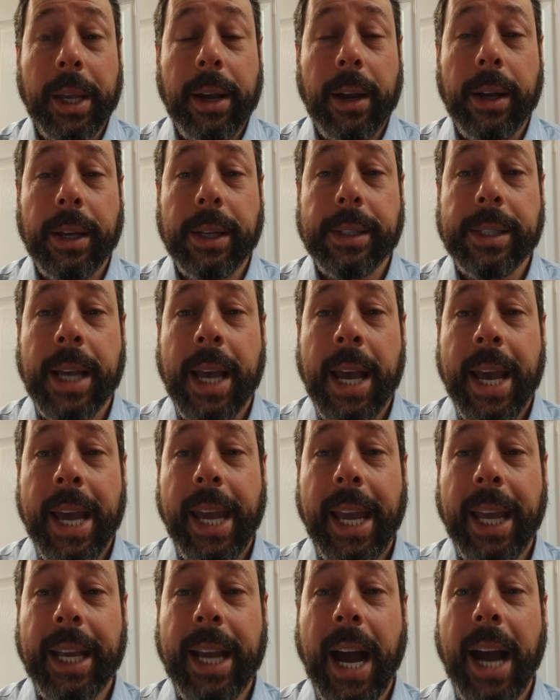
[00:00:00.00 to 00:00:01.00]
because
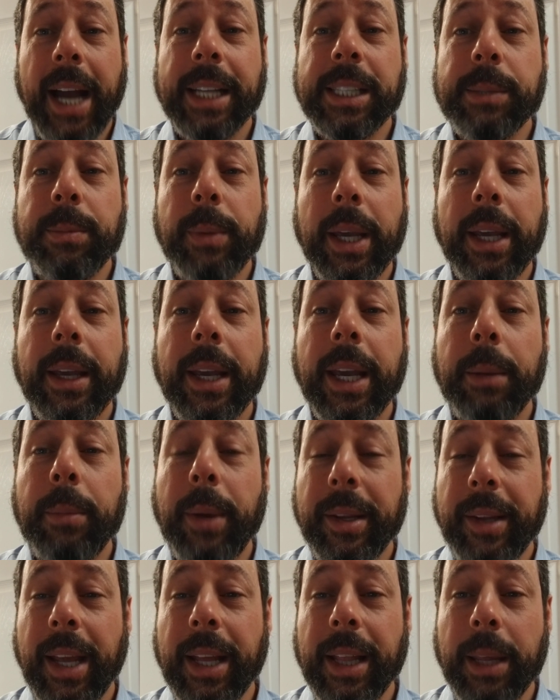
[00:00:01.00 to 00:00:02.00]
it guides me in
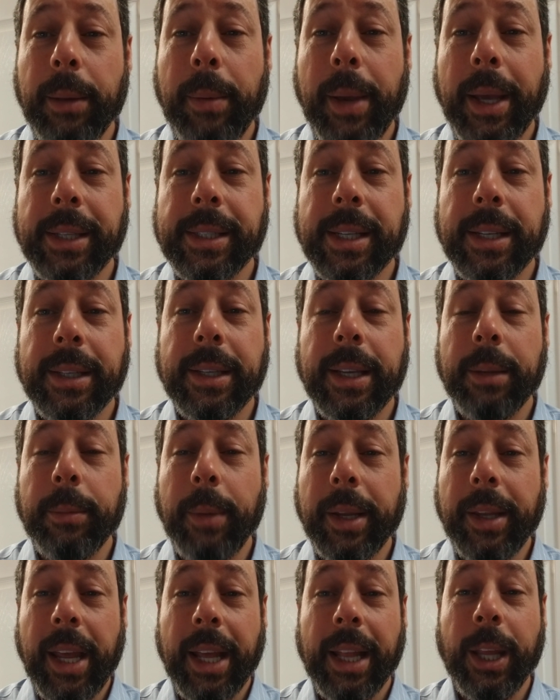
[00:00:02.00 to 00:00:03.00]
my daily basis, in
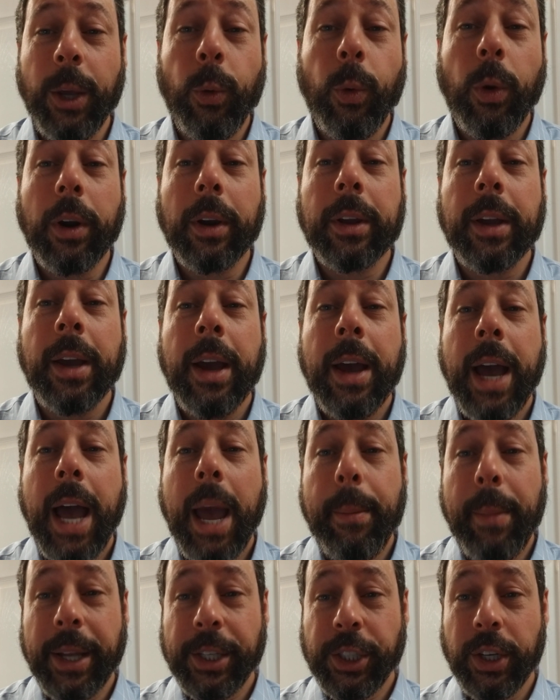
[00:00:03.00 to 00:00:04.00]
my daily work.
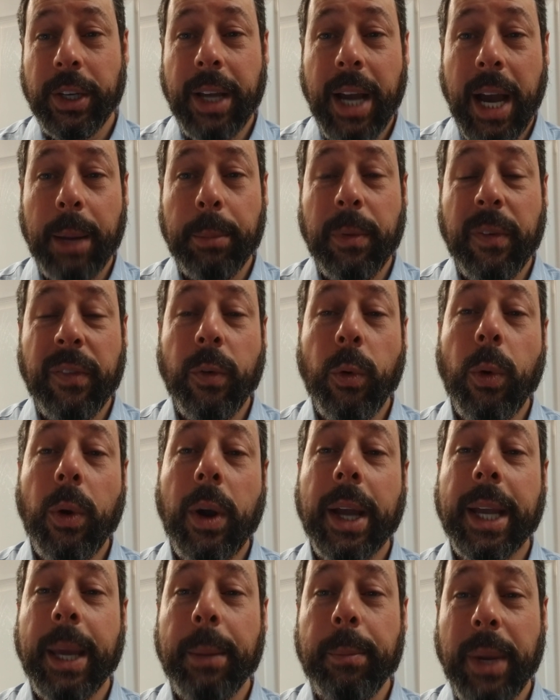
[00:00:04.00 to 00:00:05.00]
I mentioned God before.
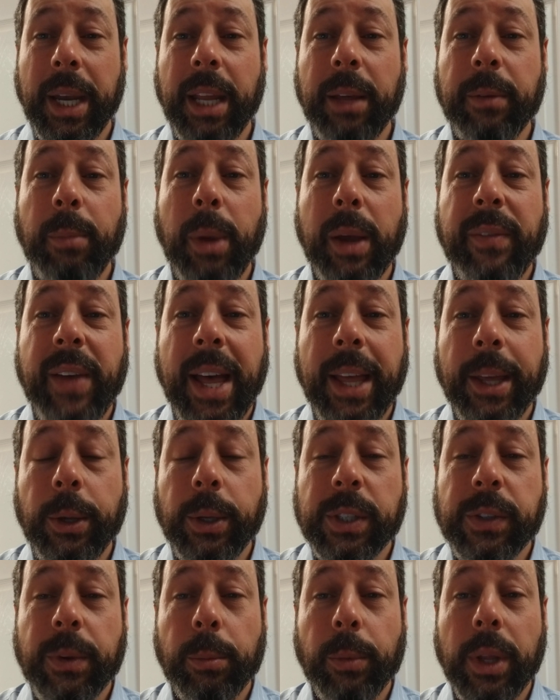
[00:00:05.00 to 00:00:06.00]
I get many of my
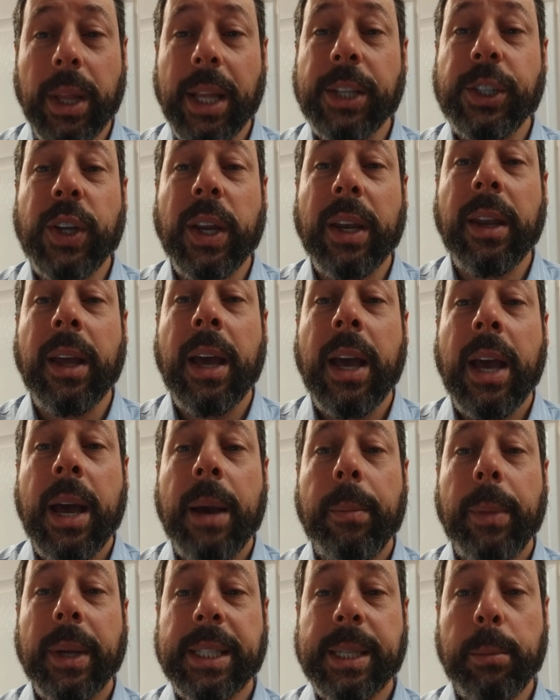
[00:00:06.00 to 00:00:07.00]
values from religion,
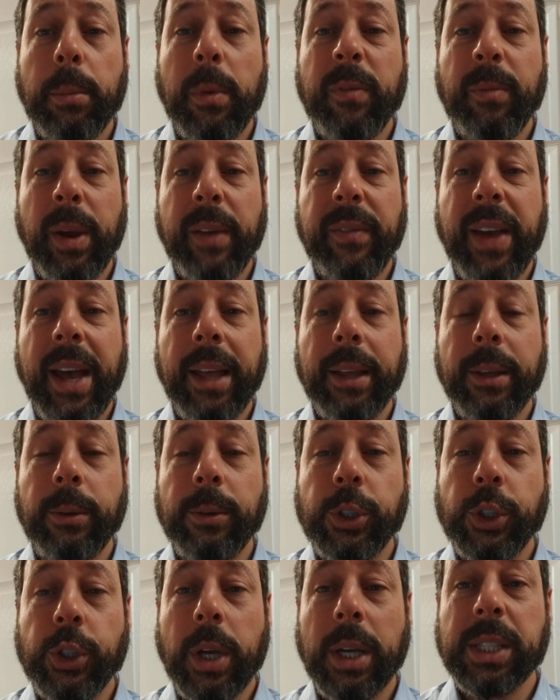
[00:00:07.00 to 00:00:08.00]
but some of my
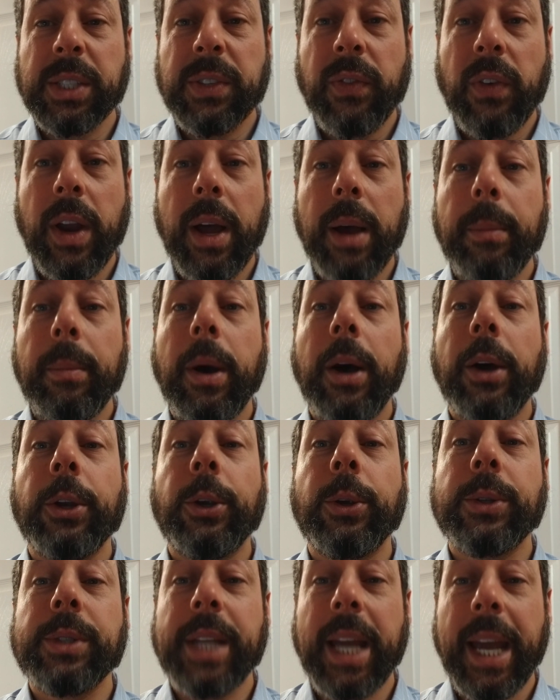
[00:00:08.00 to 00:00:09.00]
values just from
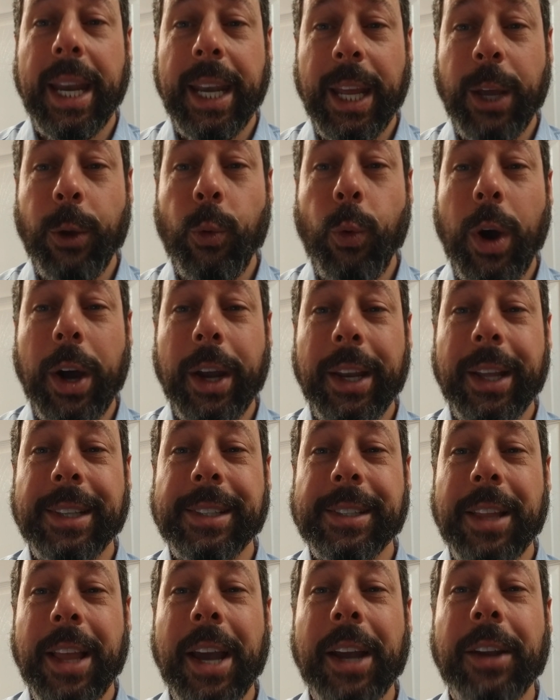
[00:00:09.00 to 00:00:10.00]
understanding what
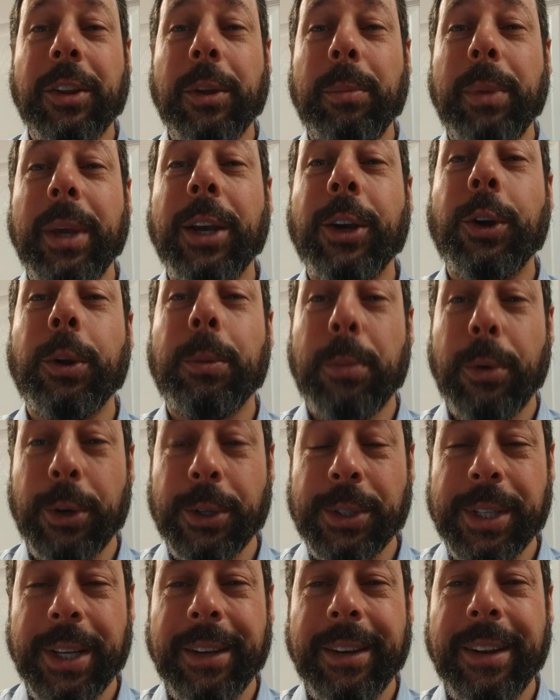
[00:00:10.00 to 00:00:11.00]
it's like to be a good
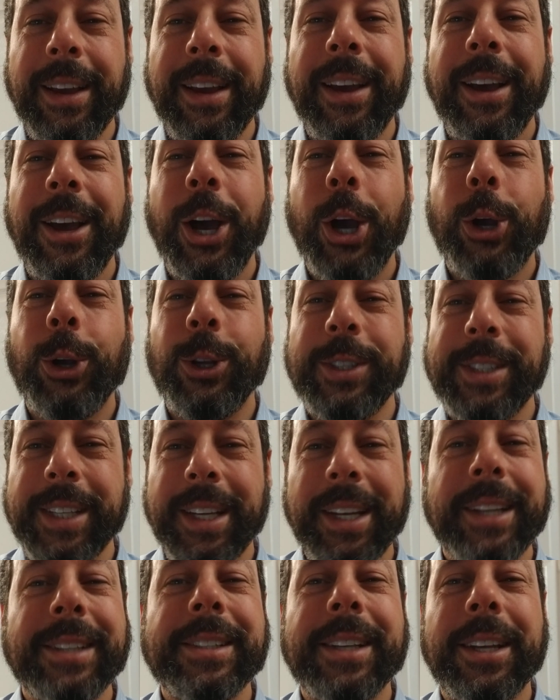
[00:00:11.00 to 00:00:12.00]
person, a good
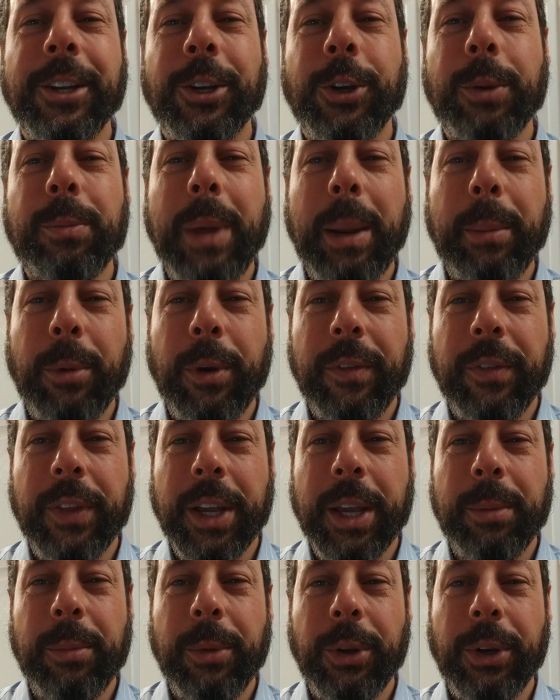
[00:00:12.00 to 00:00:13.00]
citizen, a good member of the
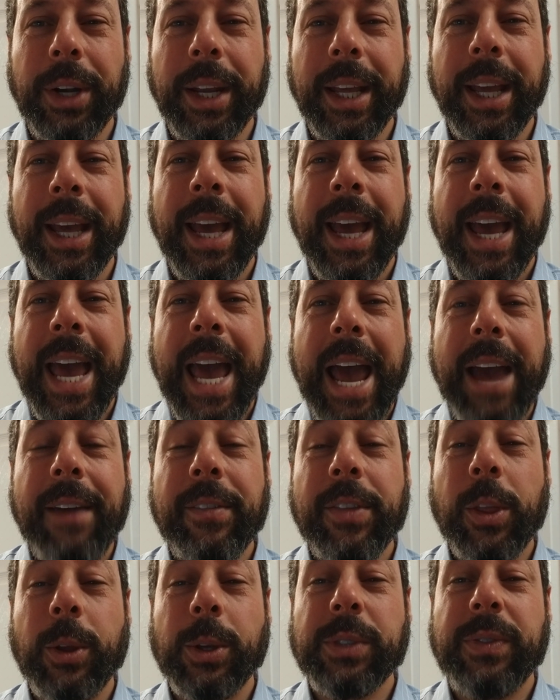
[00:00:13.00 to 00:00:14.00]
community.
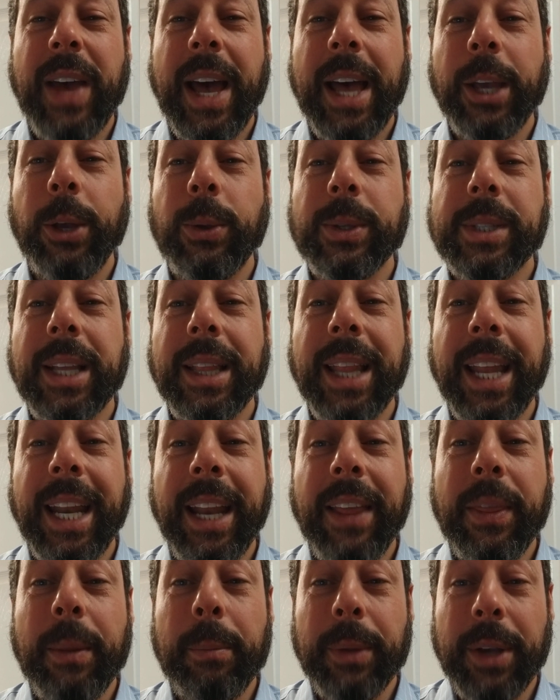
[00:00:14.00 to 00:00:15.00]
Having those values and
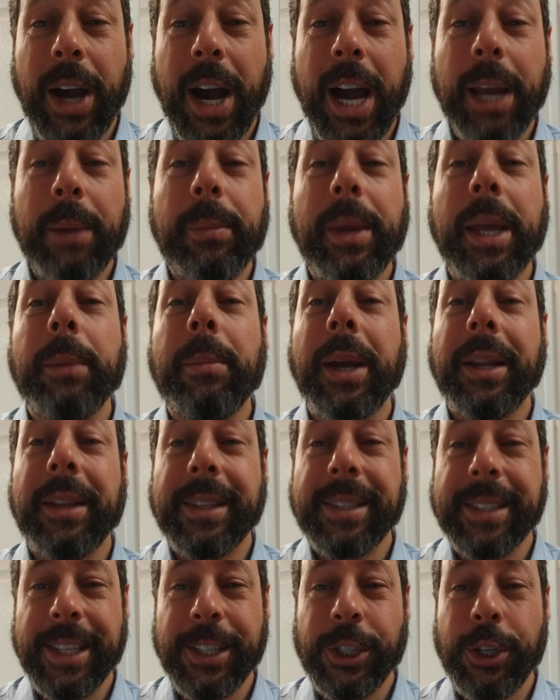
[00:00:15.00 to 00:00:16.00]
letting them guide me in my
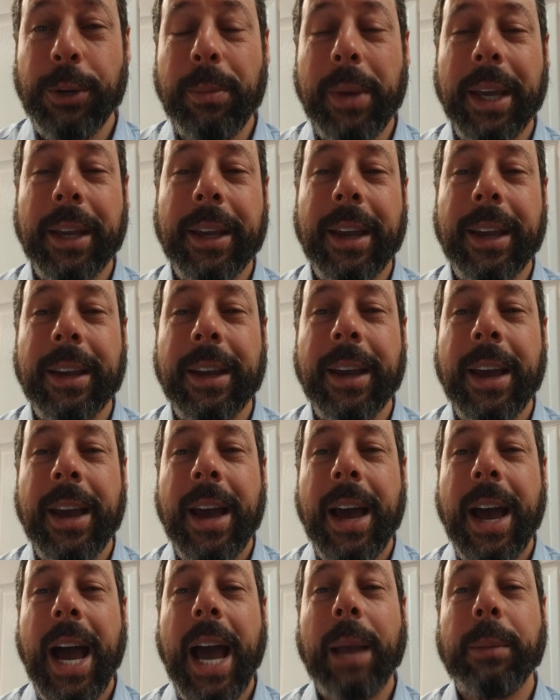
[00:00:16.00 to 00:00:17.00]
decision making,
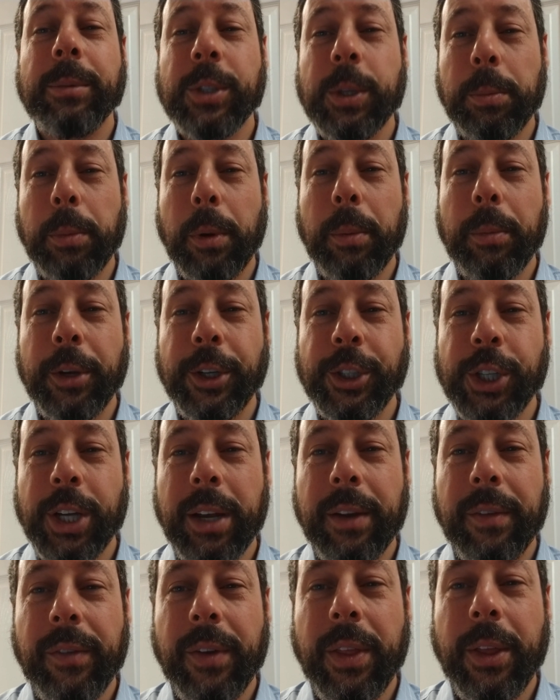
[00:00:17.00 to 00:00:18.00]
I'm super
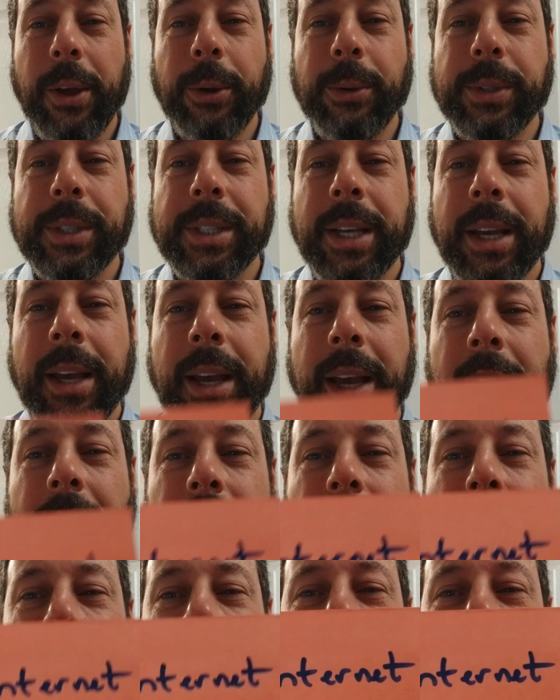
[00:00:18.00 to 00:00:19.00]
appreciative for those. The